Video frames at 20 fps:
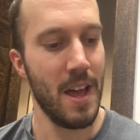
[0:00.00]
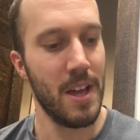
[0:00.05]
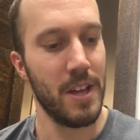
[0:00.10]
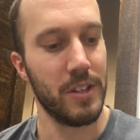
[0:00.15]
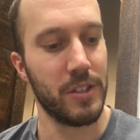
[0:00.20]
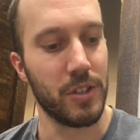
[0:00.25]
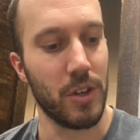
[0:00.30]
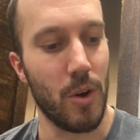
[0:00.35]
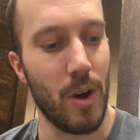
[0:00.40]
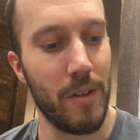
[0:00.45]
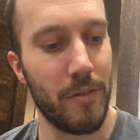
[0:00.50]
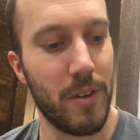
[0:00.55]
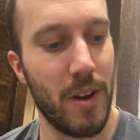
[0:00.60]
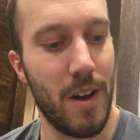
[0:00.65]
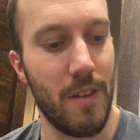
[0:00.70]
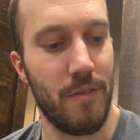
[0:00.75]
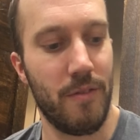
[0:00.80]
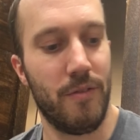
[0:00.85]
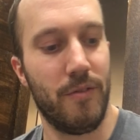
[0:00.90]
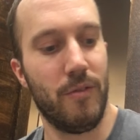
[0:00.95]
So I've
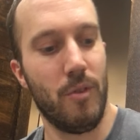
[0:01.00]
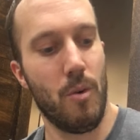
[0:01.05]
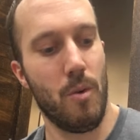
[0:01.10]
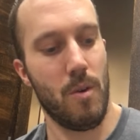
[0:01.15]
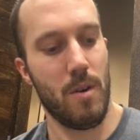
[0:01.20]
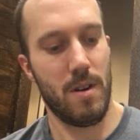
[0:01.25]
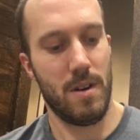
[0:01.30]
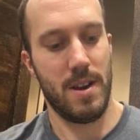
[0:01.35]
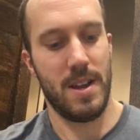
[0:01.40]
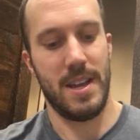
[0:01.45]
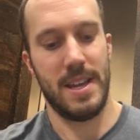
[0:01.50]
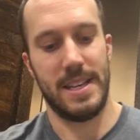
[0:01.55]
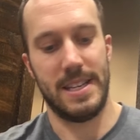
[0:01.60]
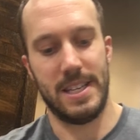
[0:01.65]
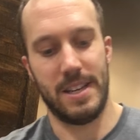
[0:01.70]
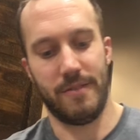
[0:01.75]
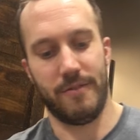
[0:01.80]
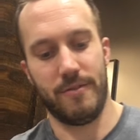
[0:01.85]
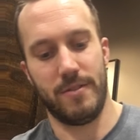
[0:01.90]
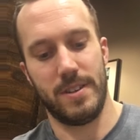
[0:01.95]
got 4
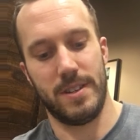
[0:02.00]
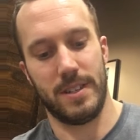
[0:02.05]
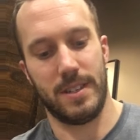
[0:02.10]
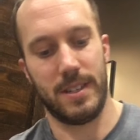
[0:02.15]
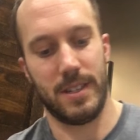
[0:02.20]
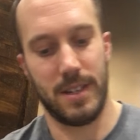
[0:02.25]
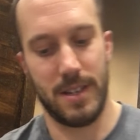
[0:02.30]
different